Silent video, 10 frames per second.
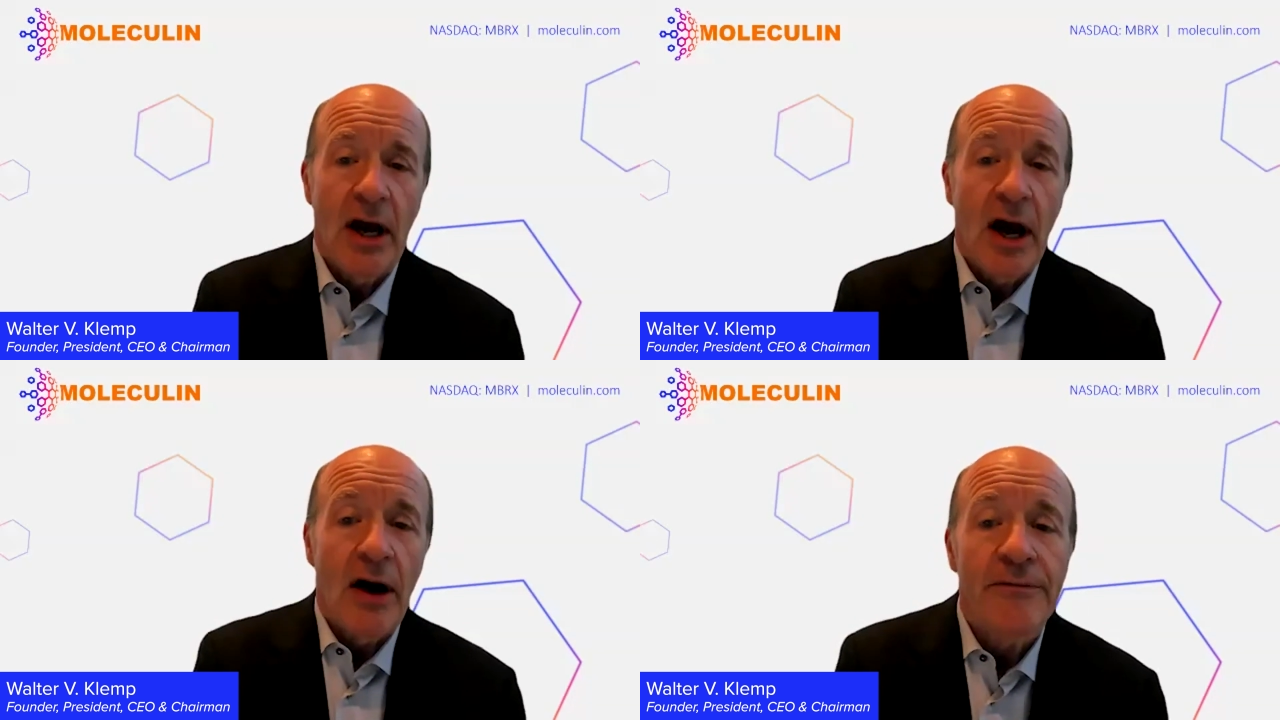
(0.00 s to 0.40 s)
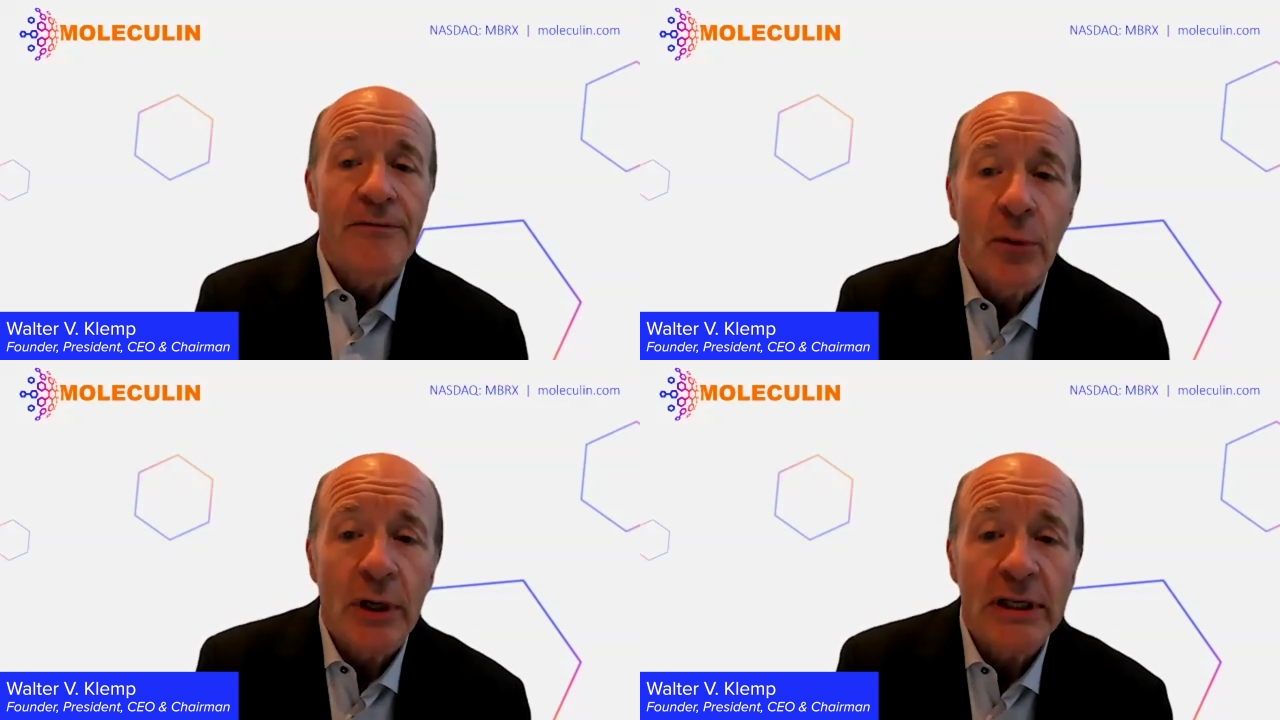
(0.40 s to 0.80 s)
of
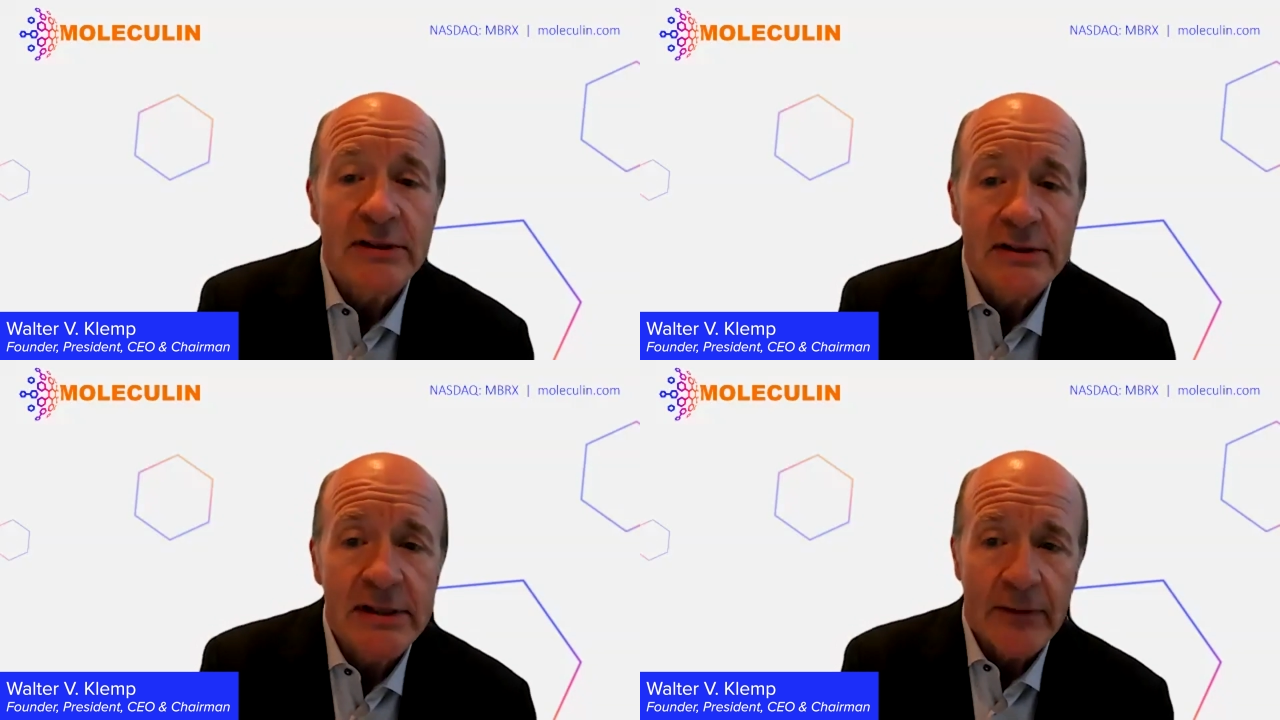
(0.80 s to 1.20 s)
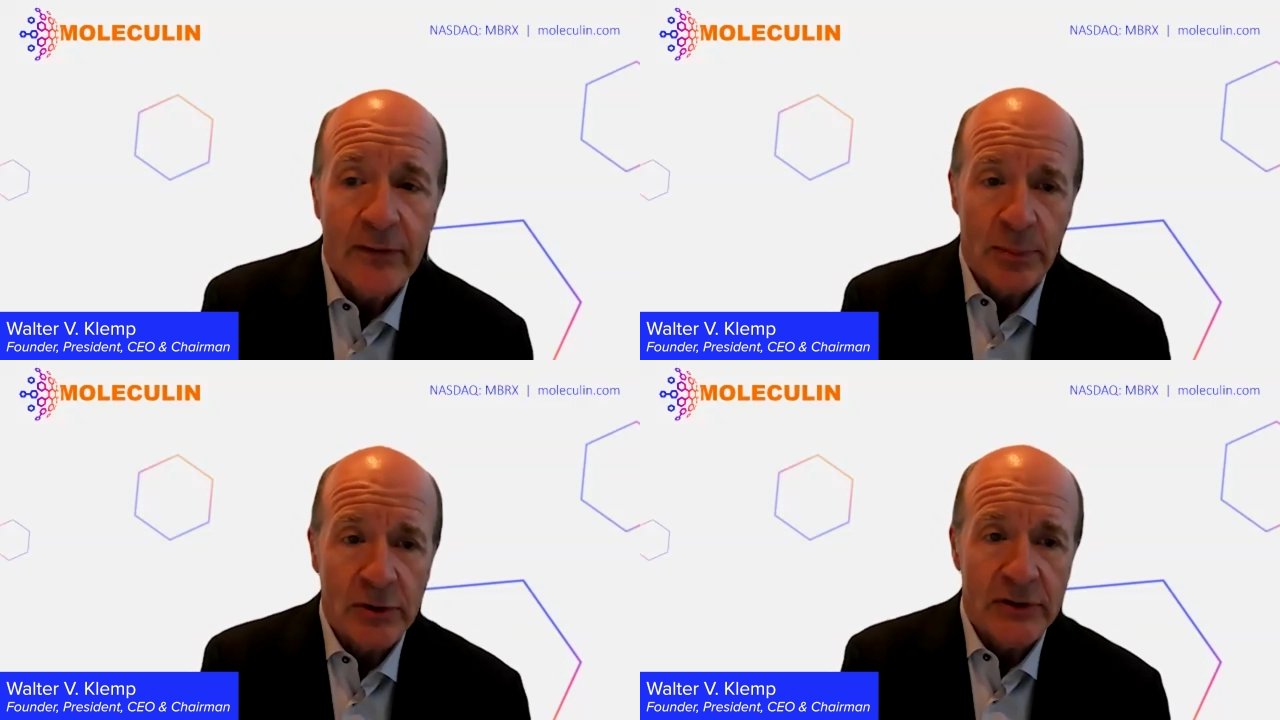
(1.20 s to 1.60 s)

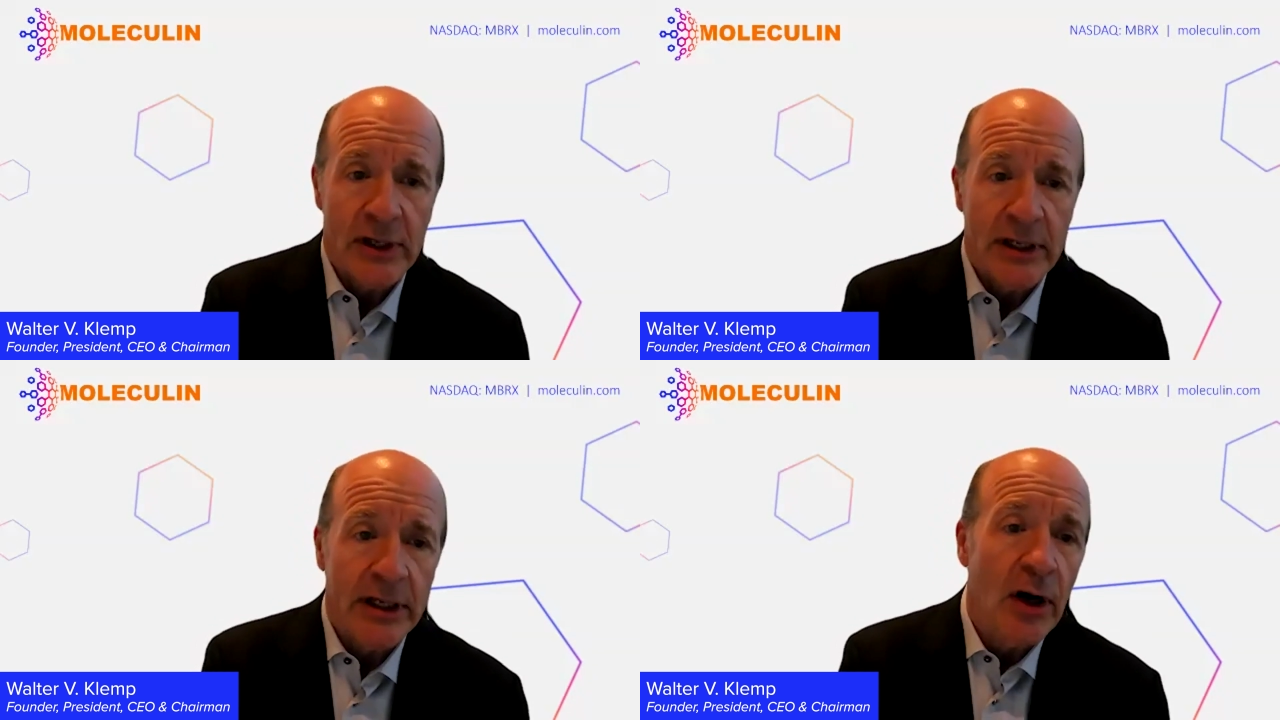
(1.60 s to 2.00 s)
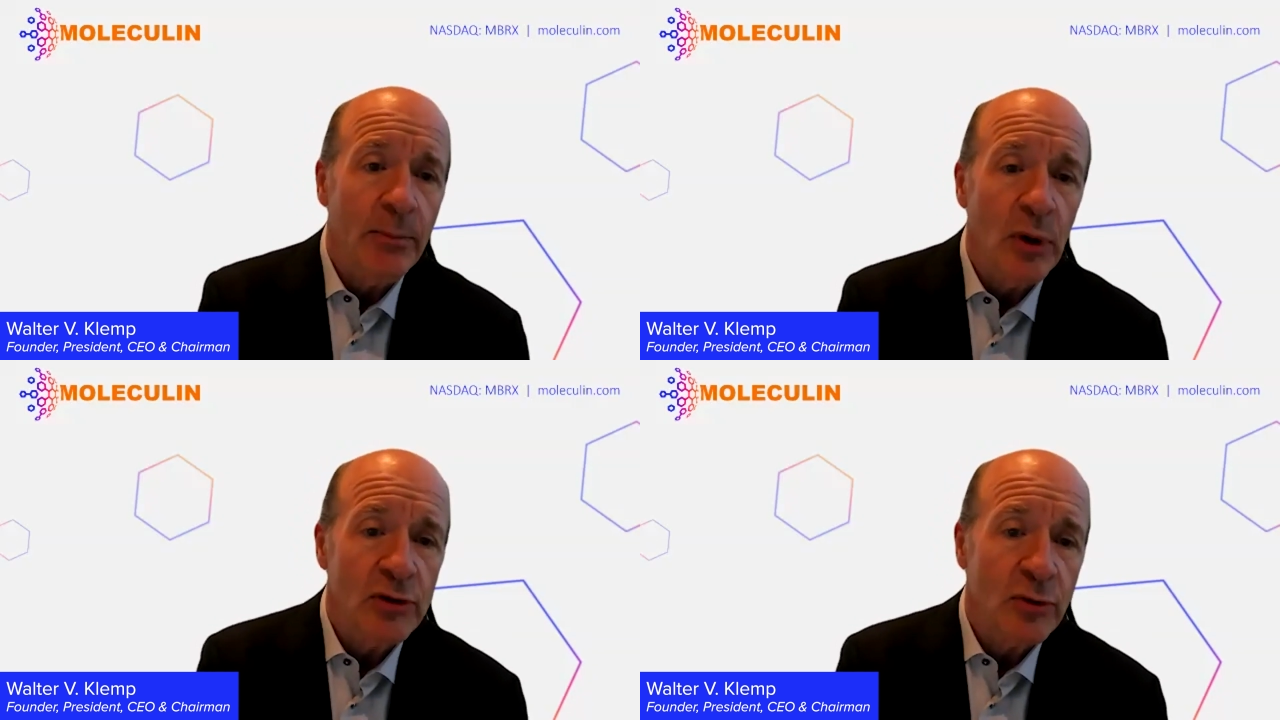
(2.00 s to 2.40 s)
47% in our
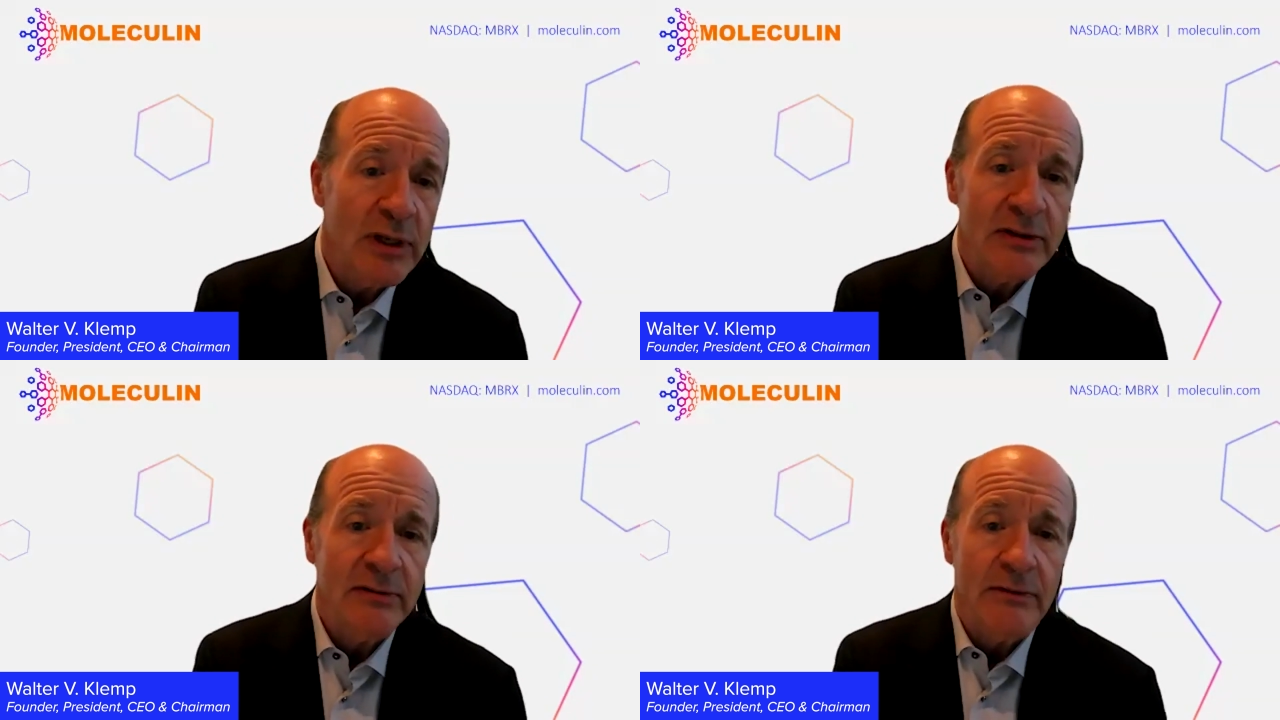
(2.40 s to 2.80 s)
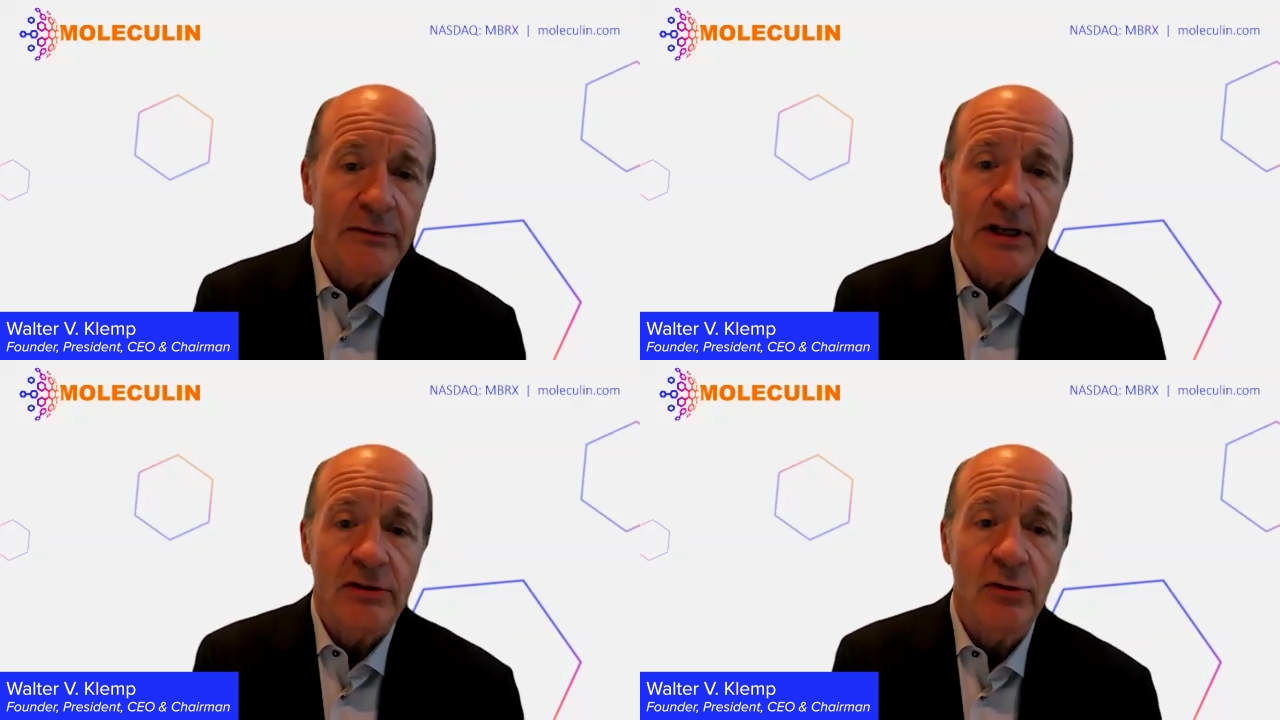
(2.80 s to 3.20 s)
most recent
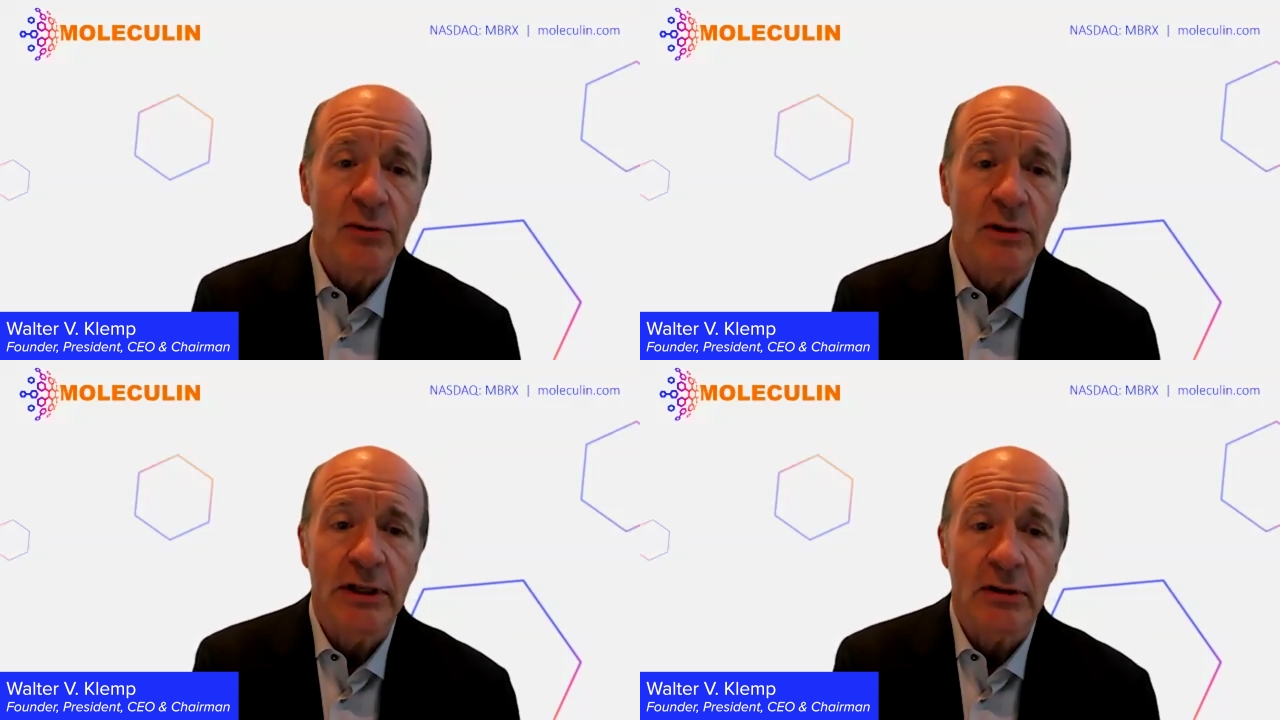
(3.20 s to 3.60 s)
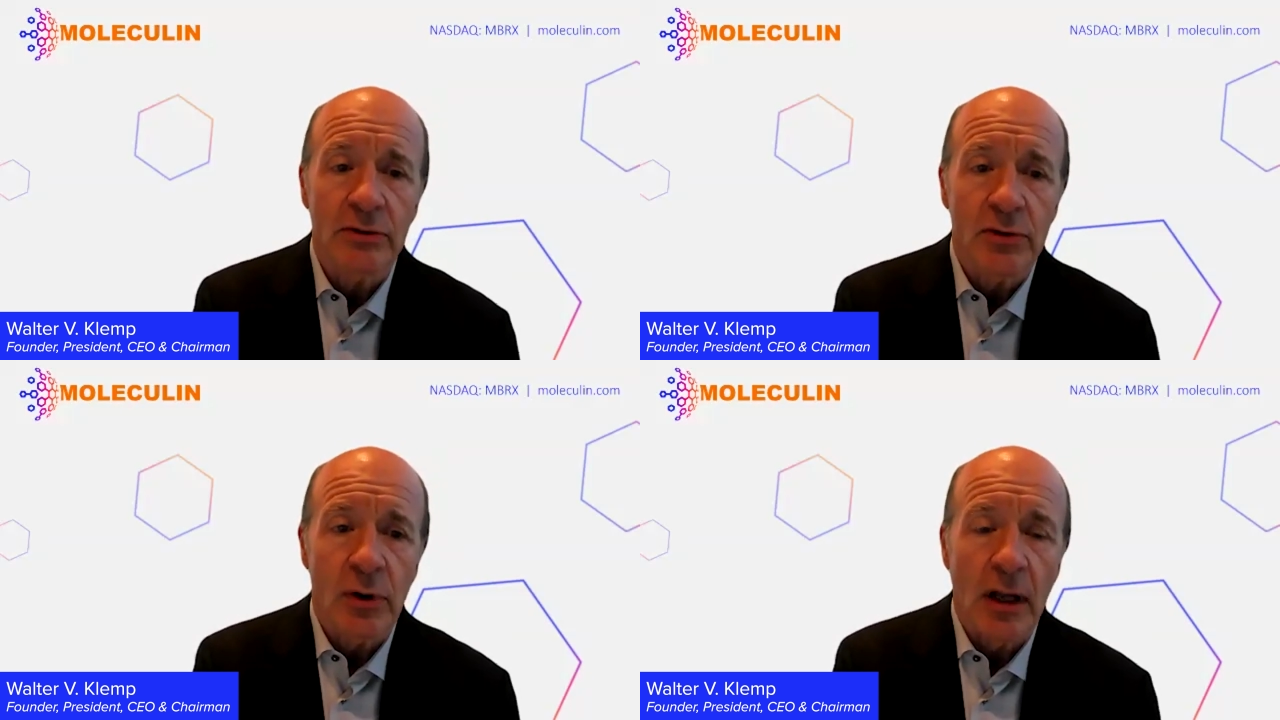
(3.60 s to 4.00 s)
phase 2 clinical
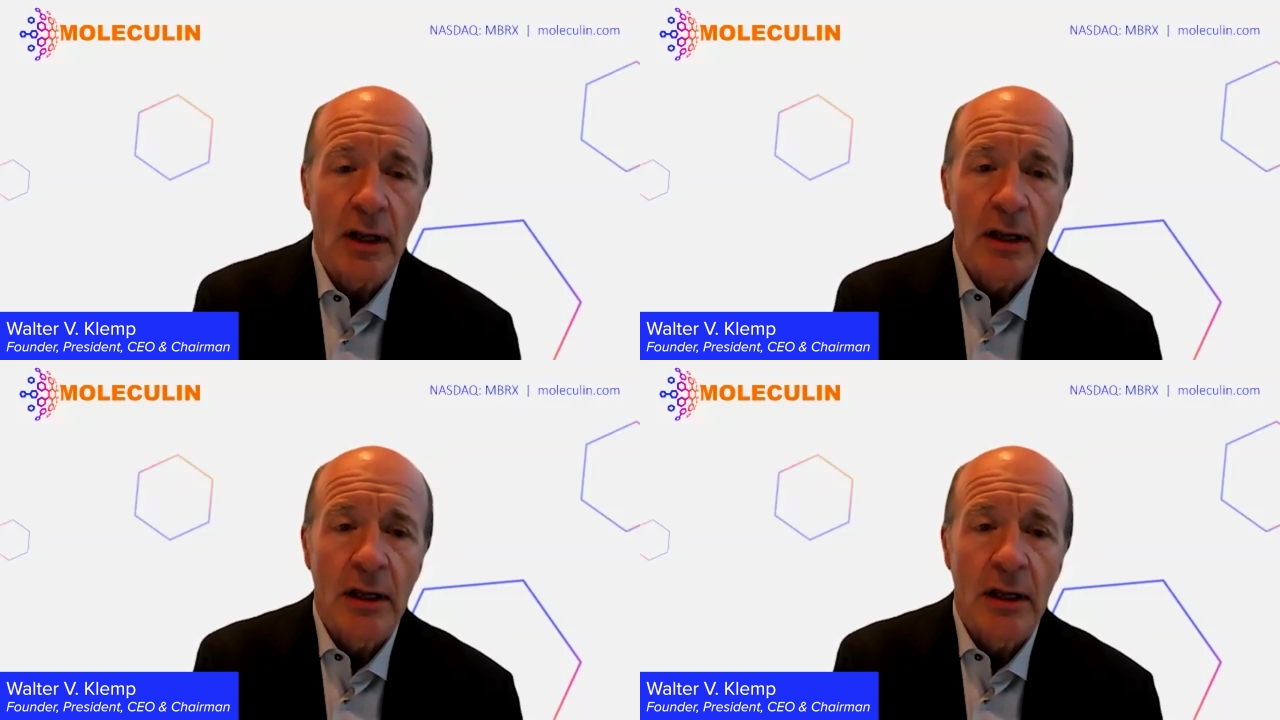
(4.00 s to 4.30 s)
trial.